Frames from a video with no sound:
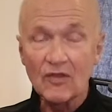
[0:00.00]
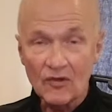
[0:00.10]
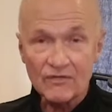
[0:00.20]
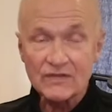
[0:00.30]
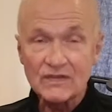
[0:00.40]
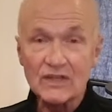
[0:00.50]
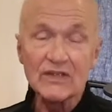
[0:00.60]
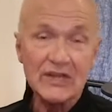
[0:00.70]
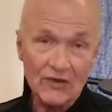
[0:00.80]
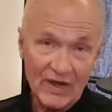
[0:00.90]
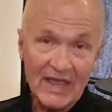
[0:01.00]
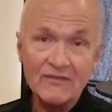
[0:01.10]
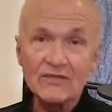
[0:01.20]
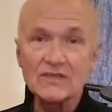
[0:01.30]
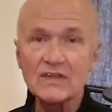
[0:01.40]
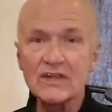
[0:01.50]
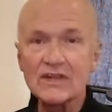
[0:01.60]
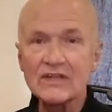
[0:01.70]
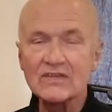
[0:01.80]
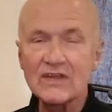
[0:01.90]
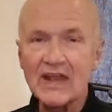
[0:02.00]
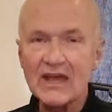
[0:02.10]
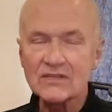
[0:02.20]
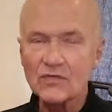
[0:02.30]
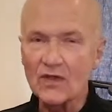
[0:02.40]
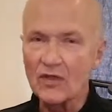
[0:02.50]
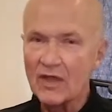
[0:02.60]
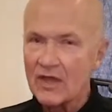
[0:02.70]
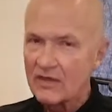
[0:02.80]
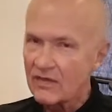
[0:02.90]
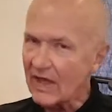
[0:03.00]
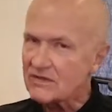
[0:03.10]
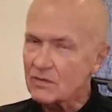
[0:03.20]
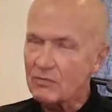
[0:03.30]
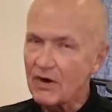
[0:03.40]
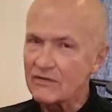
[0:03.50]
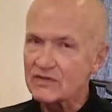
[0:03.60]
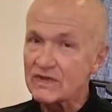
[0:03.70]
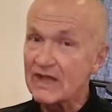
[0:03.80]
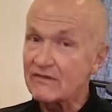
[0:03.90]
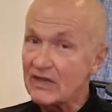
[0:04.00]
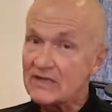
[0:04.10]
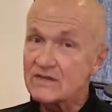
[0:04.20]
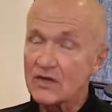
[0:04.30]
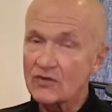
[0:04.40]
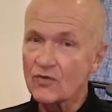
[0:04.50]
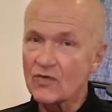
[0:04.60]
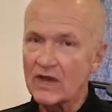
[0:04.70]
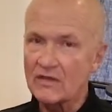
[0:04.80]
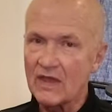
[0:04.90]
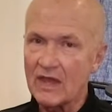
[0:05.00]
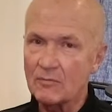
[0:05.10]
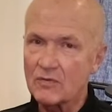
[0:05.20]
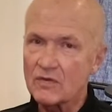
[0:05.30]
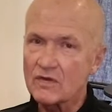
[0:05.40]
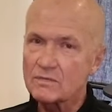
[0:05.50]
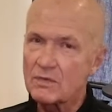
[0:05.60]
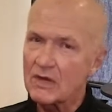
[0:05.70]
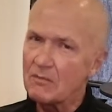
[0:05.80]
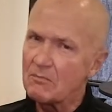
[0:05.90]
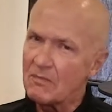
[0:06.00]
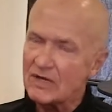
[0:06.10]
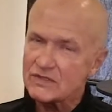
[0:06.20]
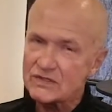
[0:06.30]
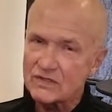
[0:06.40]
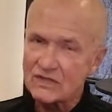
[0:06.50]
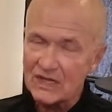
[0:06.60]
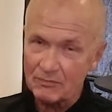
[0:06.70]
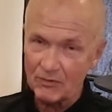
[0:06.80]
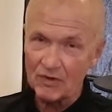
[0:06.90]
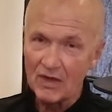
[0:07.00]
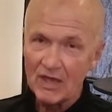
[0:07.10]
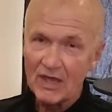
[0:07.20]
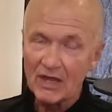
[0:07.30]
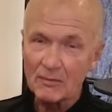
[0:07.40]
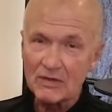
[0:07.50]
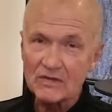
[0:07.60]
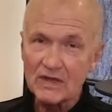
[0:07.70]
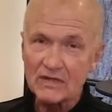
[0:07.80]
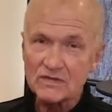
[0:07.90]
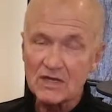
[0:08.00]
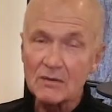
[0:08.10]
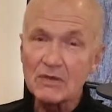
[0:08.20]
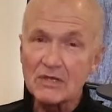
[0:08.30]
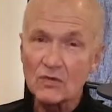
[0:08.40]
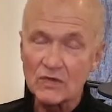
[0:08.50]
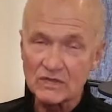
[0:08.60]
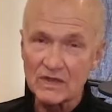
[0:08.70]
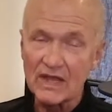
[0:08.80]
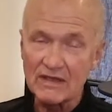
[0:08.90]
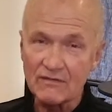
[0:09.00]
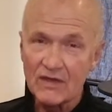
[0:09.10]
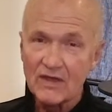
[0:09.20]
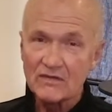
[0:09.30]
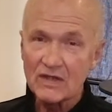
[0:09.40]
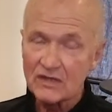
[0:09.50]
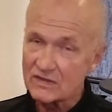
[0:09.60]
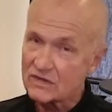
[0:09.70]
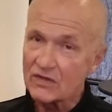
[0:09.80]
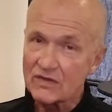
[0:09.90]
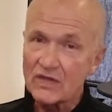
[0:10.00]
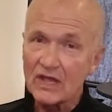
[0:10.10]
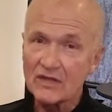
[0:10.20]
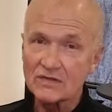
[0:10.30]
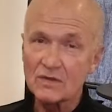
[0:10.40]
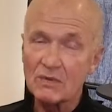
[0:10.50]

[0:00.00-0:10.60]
their facility or a facility to Knoxville. That's a part of his life. He's going to direct that, but there's been a much deeper element that has come into his life that he's going to tell us